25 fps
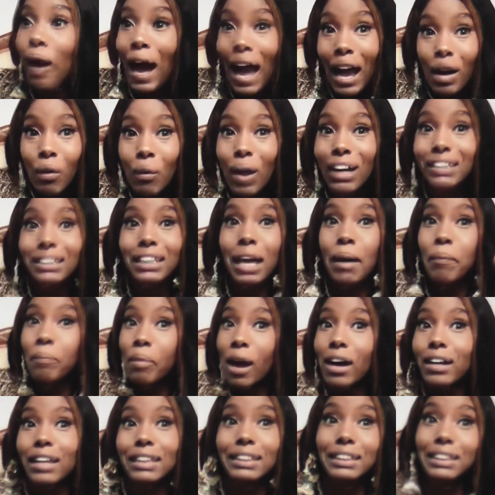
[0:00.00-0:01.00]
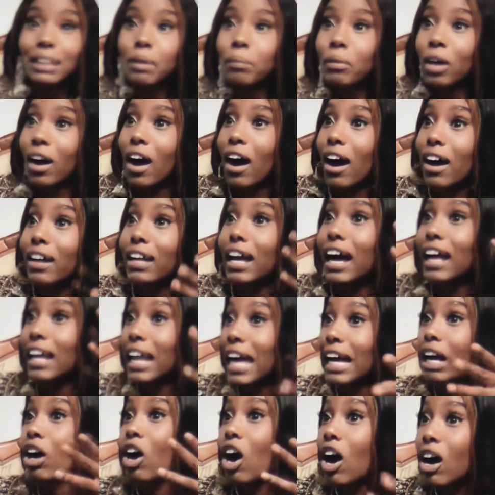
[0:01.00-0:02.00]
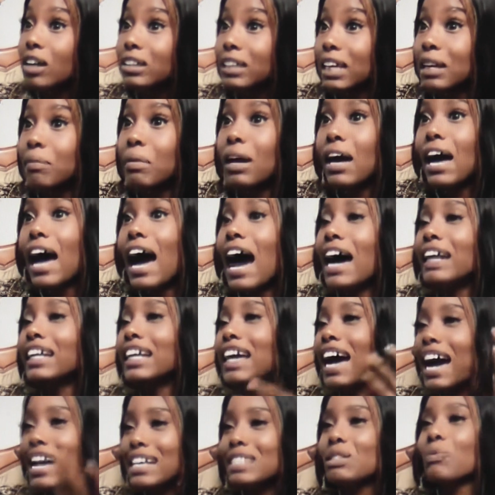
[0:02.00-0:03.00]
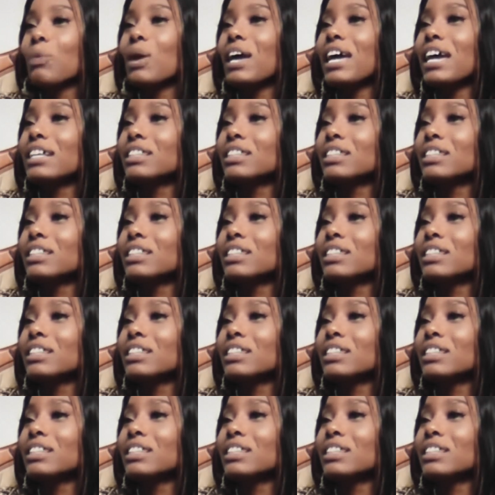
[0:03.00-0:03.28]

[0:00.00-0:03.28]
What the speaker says: I went and bought a SIM card, and I called him, and he has way.